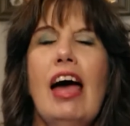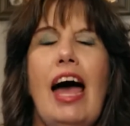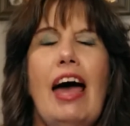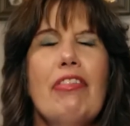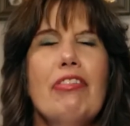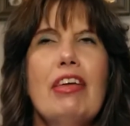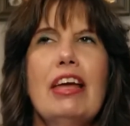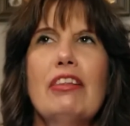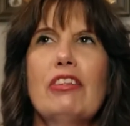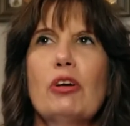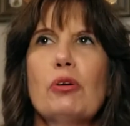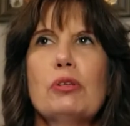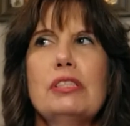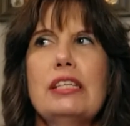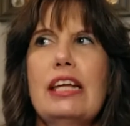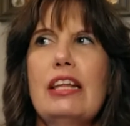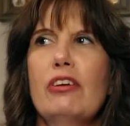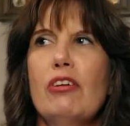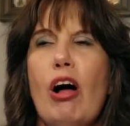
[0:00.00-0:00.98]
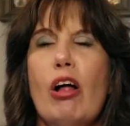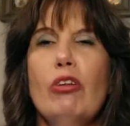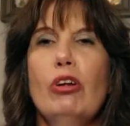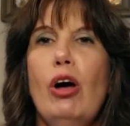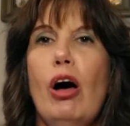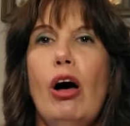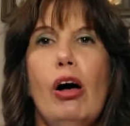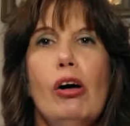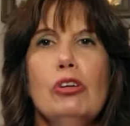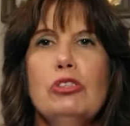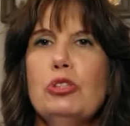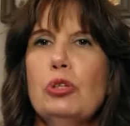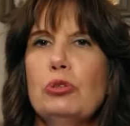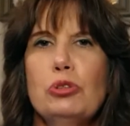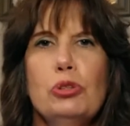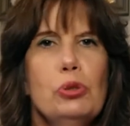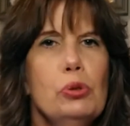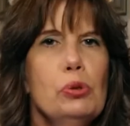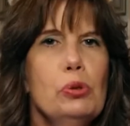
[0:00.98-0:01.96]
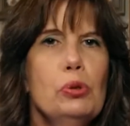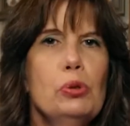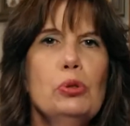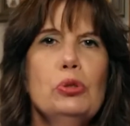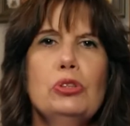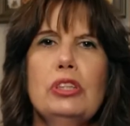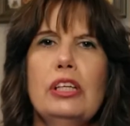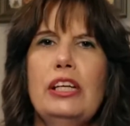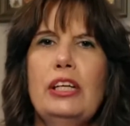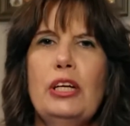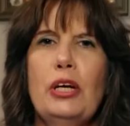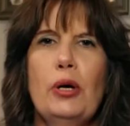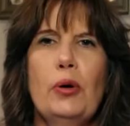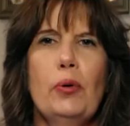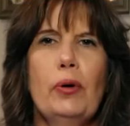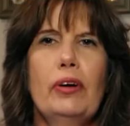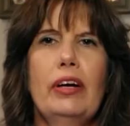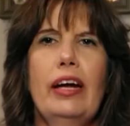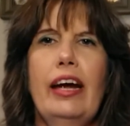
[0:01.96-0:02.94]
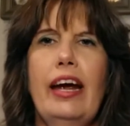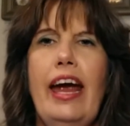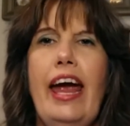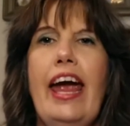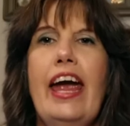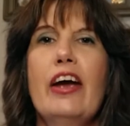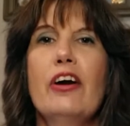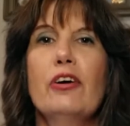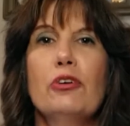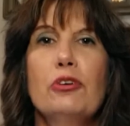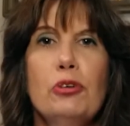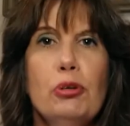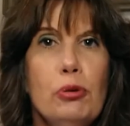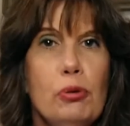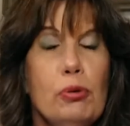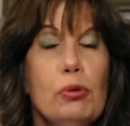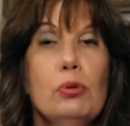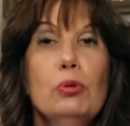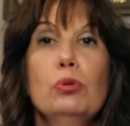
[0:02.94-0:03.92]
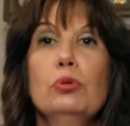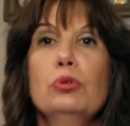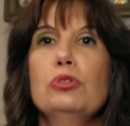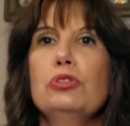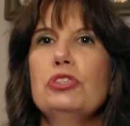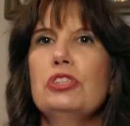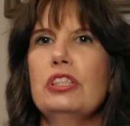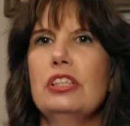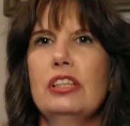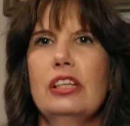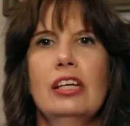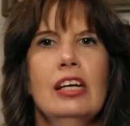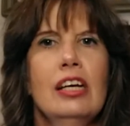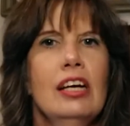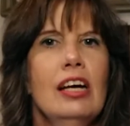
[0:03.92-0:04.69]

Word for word: I think there's either all, also tools, you know, and hair tools and,